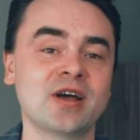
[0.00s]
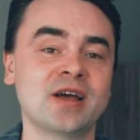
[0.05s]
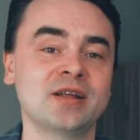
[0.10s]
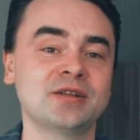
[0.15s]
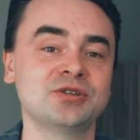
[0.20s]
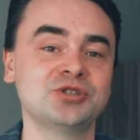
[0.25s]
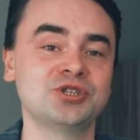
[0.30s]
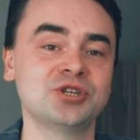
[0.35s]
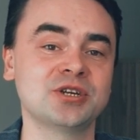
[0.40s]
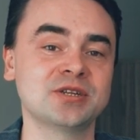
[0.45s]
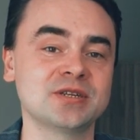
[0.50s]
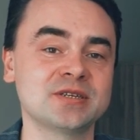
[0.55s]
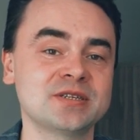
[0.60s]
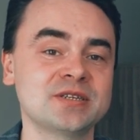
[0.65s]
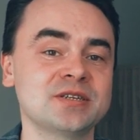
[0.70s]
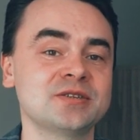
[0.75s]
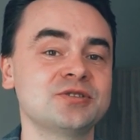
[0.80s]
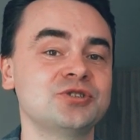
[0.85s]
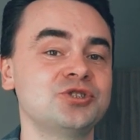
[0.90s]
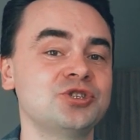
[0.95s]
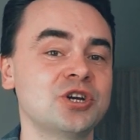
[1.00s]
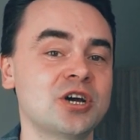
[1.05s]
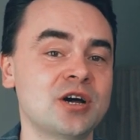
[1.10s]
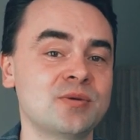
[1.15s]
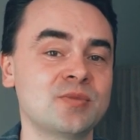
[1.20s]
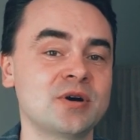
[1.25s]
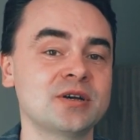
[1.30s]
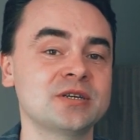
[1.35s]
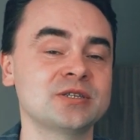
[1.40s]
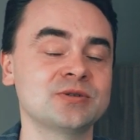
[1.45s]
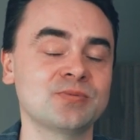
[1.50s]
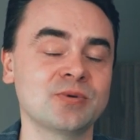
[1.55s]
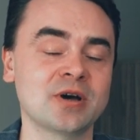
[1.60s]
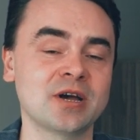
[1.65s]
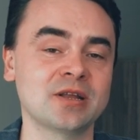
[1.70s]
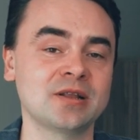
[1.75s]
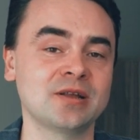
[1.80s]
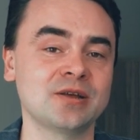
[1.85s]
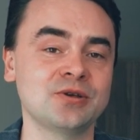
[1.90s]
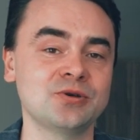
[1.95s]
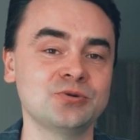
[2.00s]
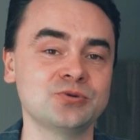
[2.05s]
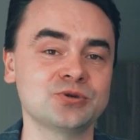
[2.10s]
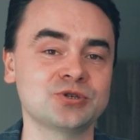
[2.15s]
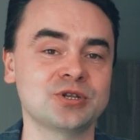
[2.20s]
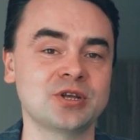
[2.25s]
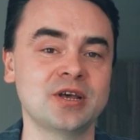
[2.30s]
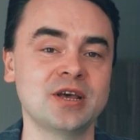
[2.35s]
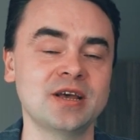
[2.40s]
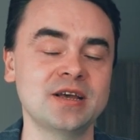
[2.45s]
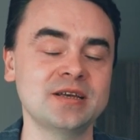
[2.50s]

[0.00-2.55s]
and GNSS jammer is widely used.